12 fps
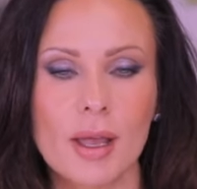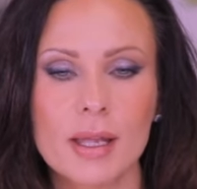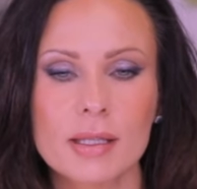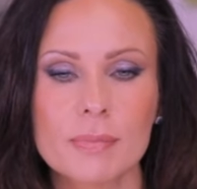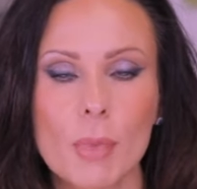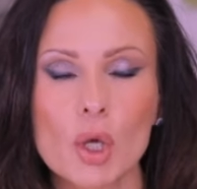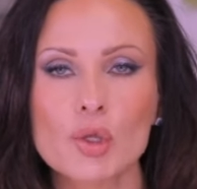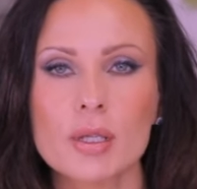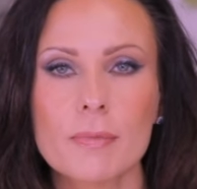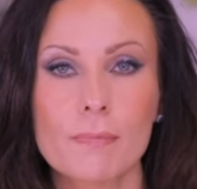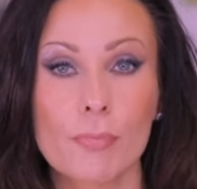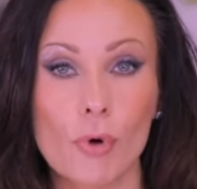It's
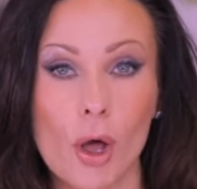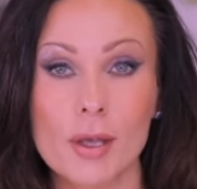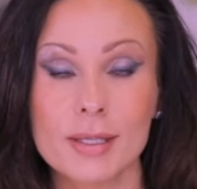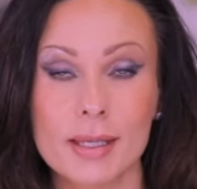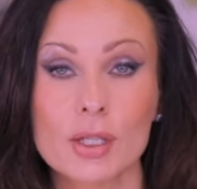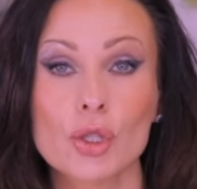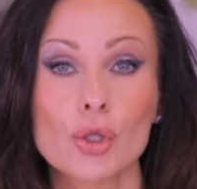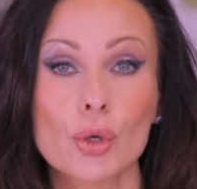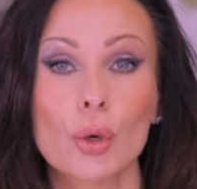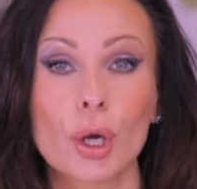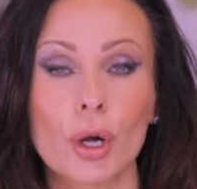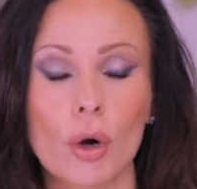mostly processed
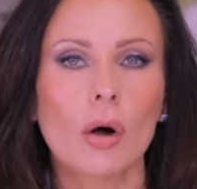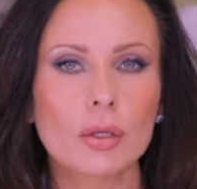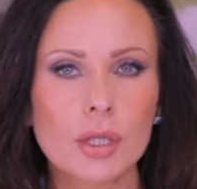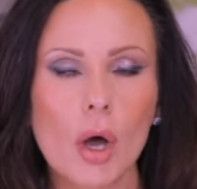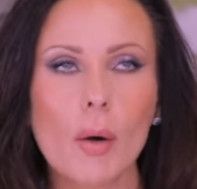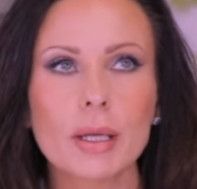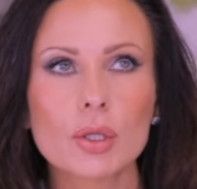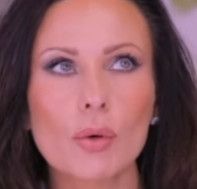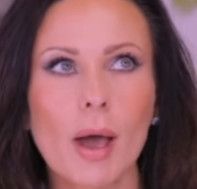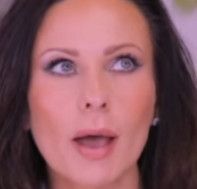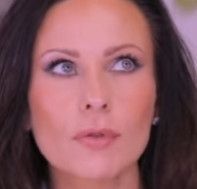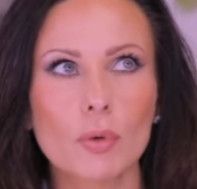sugar. Although I
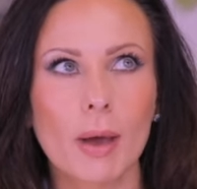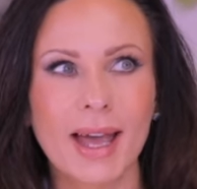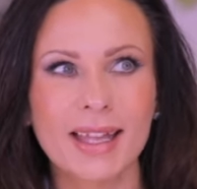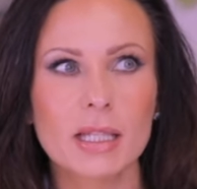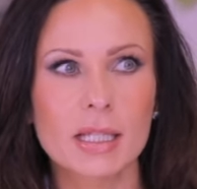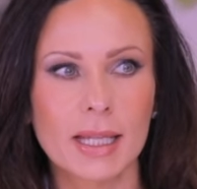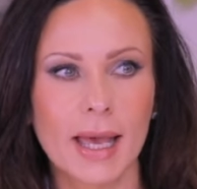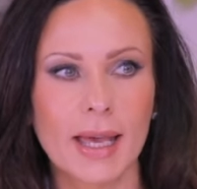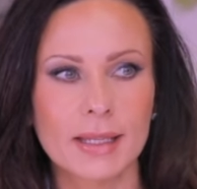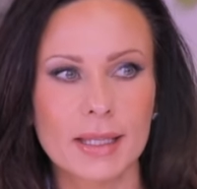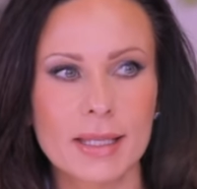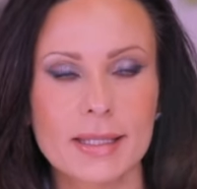do have to add to
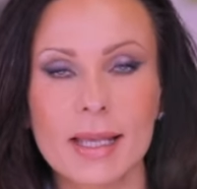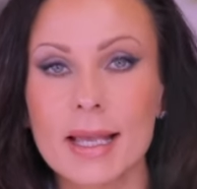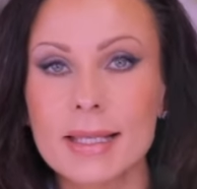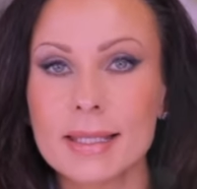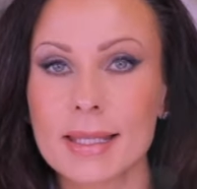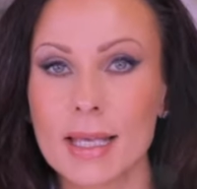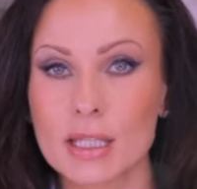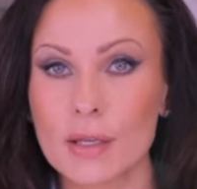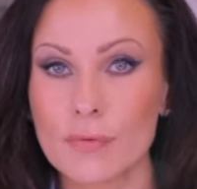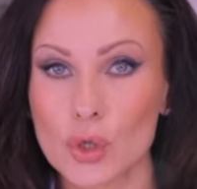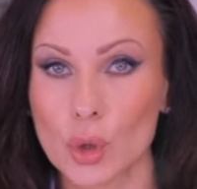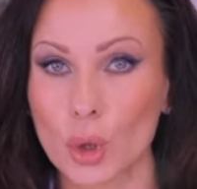that, it's
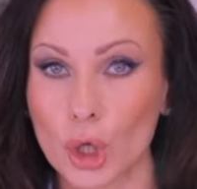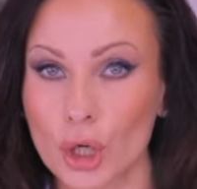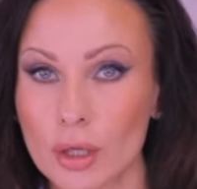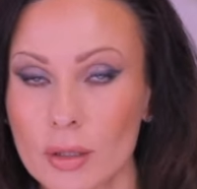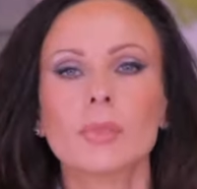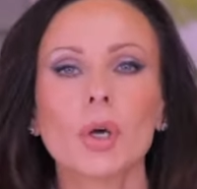excessive sugar.